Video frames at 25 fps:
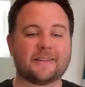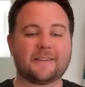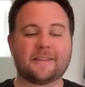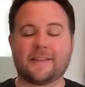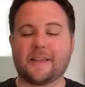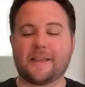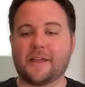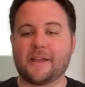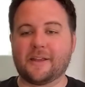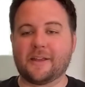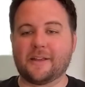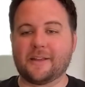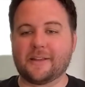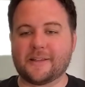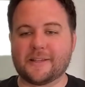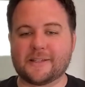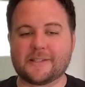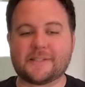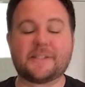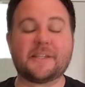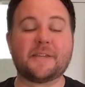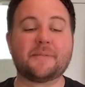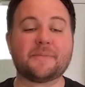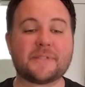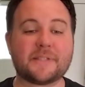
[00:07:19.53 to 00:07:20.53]
this
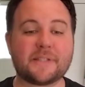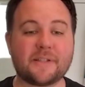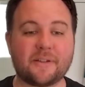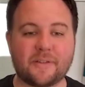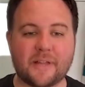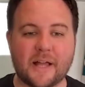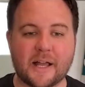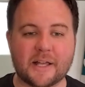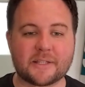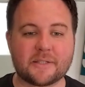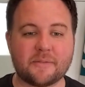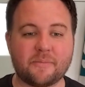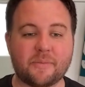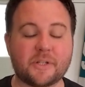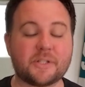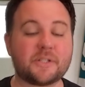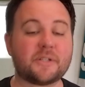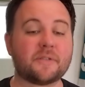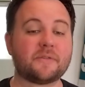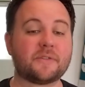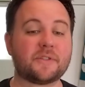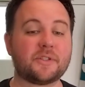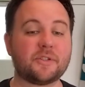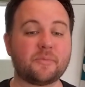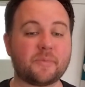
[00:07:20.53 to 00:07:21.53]
team still lacks a bunch
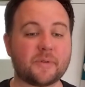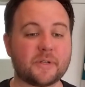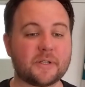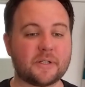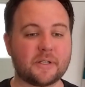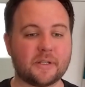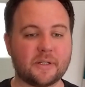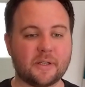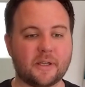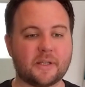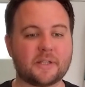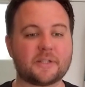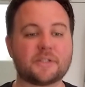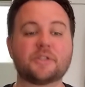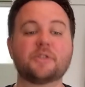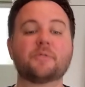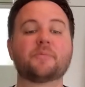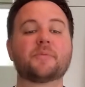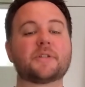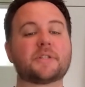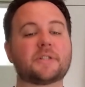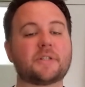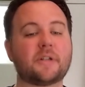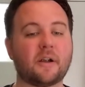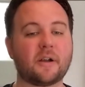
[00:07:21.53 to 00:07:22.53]
of
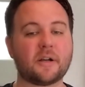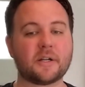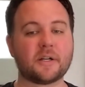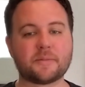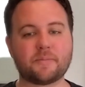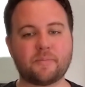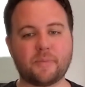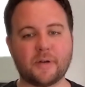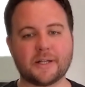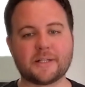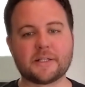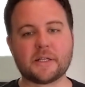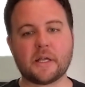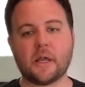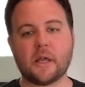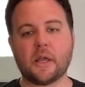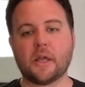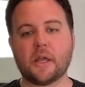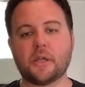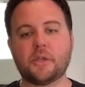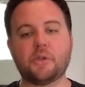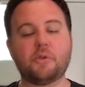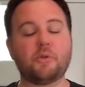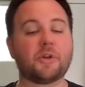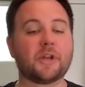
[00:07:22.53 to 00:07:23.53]
superstars, but
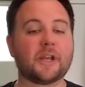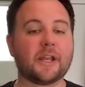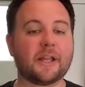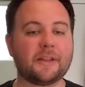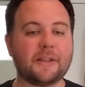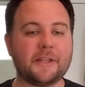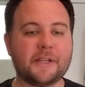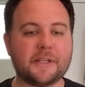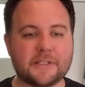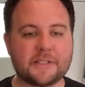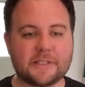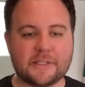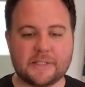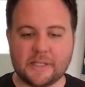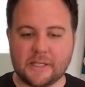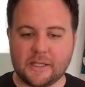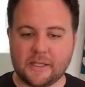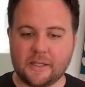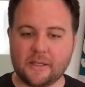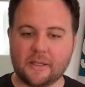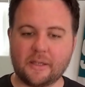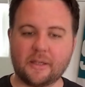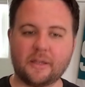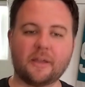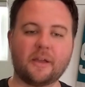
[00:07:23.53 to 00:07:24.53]
you can at least
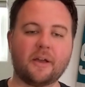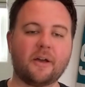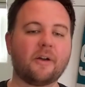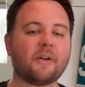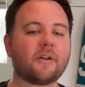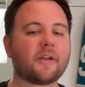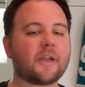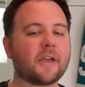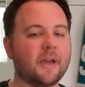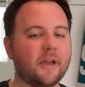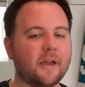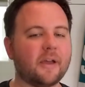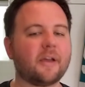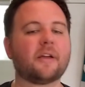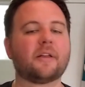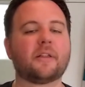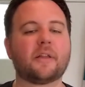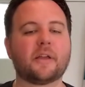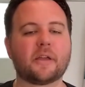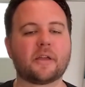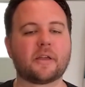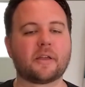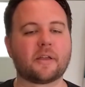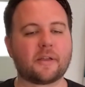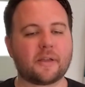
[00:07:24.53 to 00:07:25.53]
see, okay,
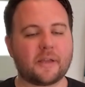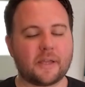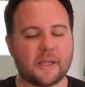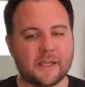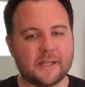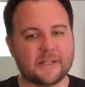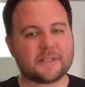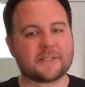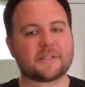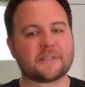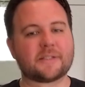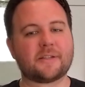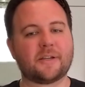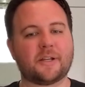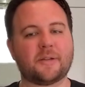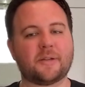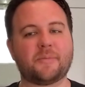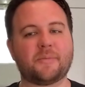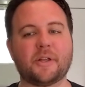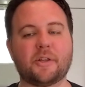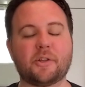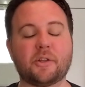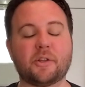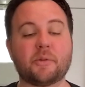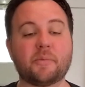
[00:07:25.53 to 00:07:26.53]
like it's going to
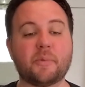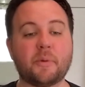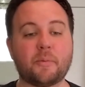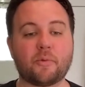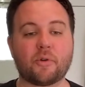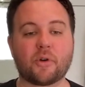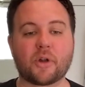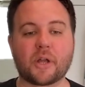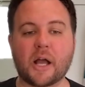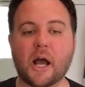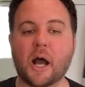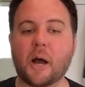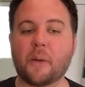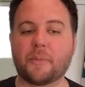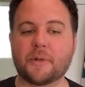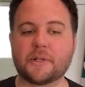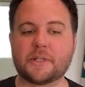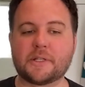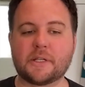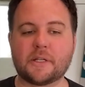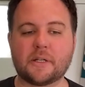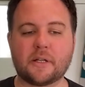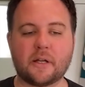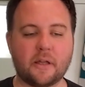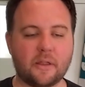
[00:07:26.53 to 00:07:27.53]
be a little bit more
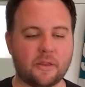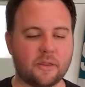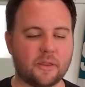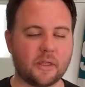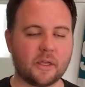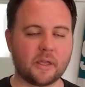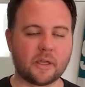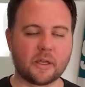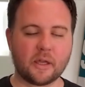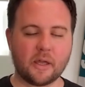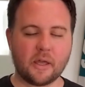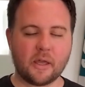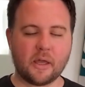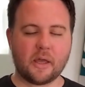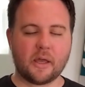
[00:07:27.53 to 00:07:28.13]
competent, I think.